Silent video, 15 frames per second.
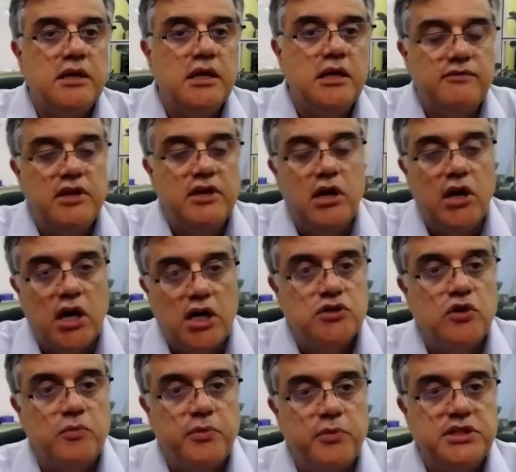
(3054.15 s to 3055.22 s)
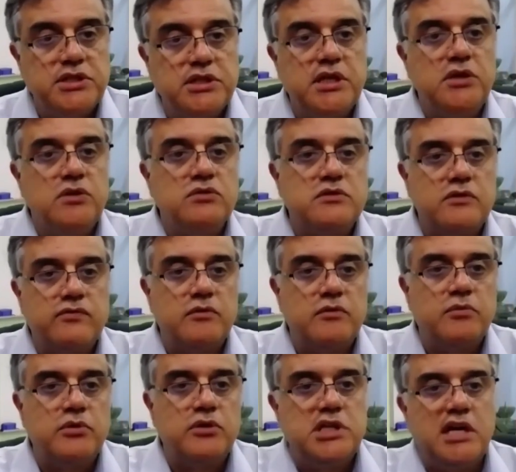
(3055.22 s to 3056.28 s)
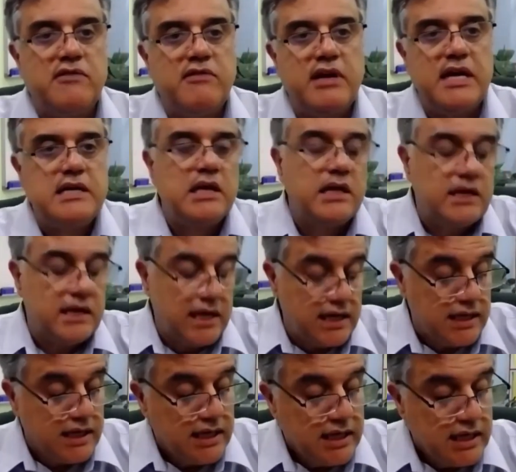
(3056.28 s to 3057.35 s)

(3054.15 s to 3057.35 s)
if they're a large corporation, they use it for both Java and .NET,